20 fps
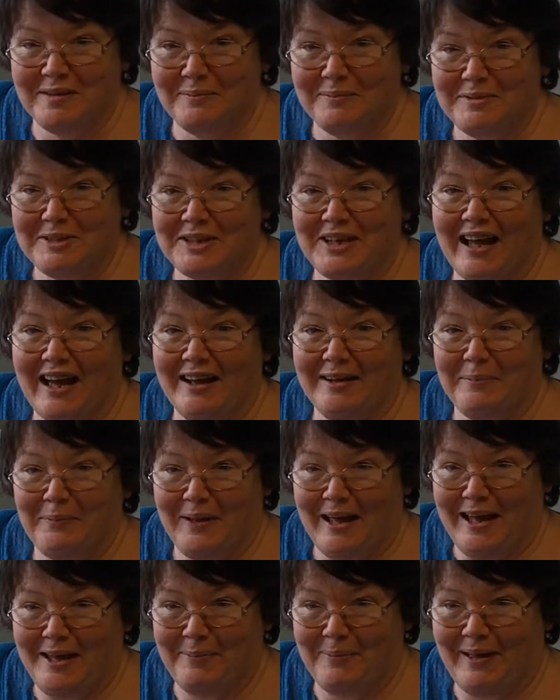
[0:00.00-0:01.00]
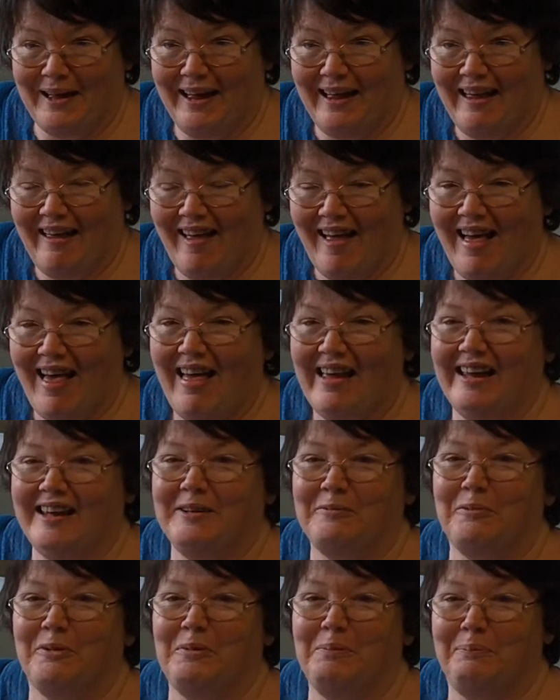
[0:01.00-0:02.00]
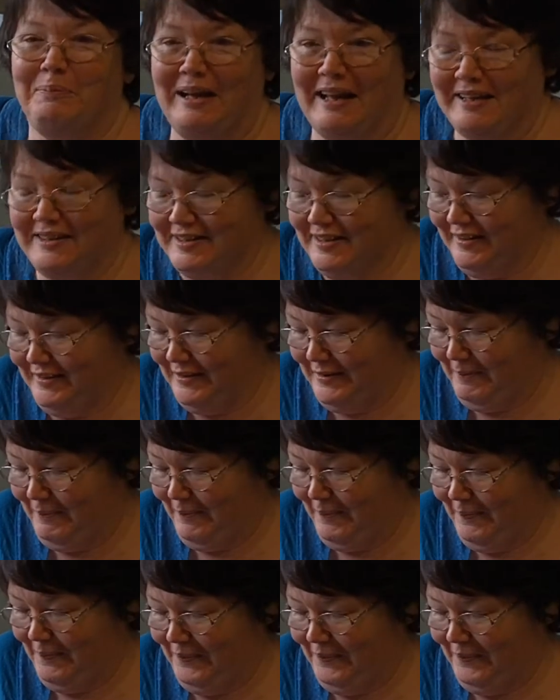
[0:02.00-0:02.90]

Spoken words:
them to cut paper. It will blunten them.